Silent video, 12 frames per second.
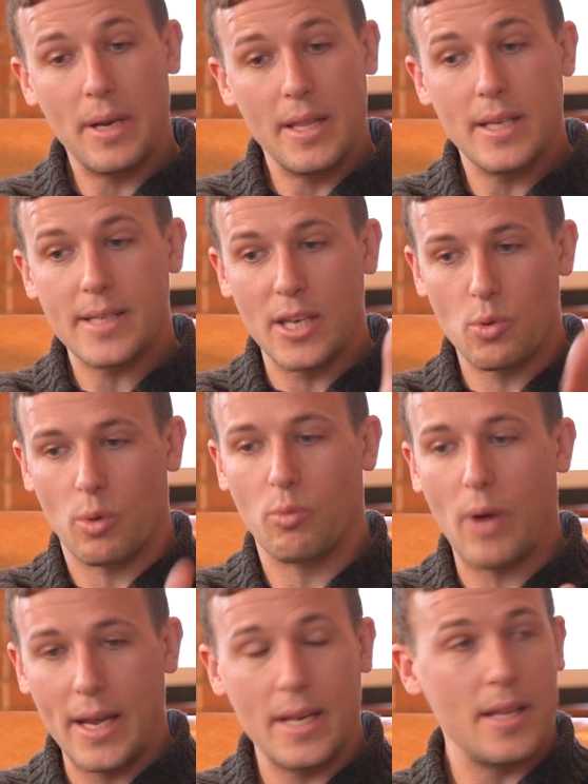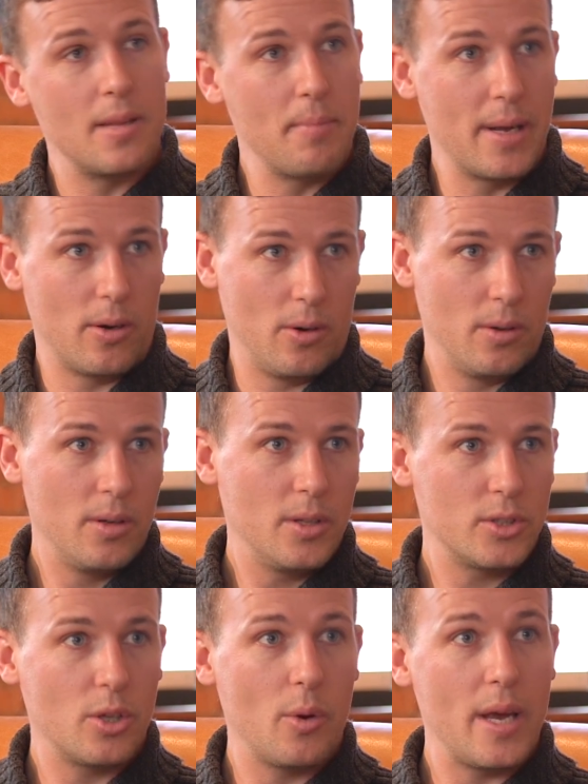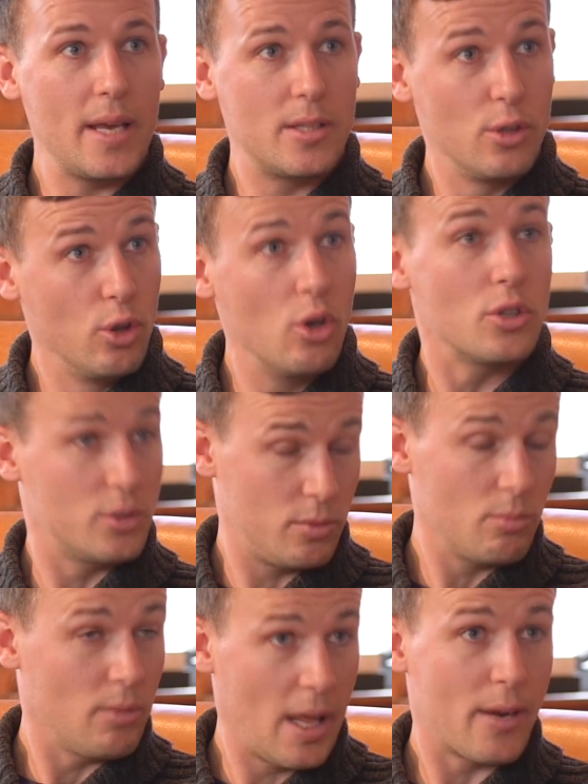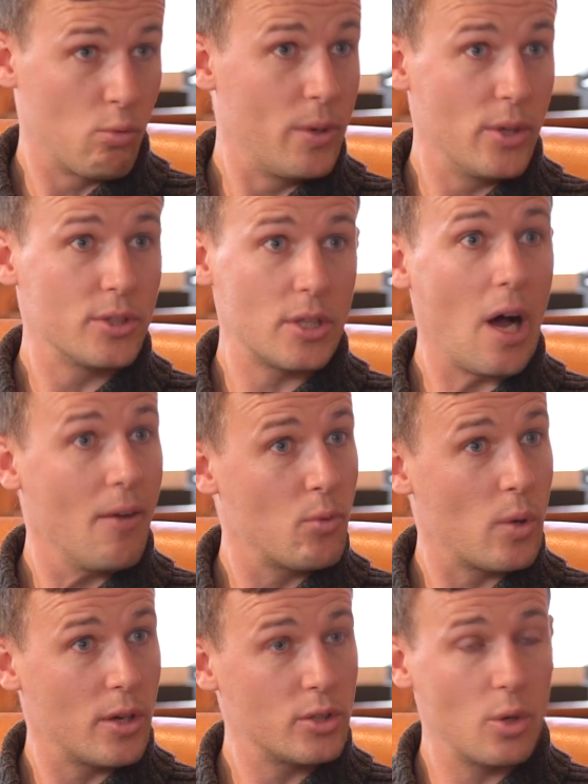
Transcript: But in this case, we're right in the middle. So it looks like real software.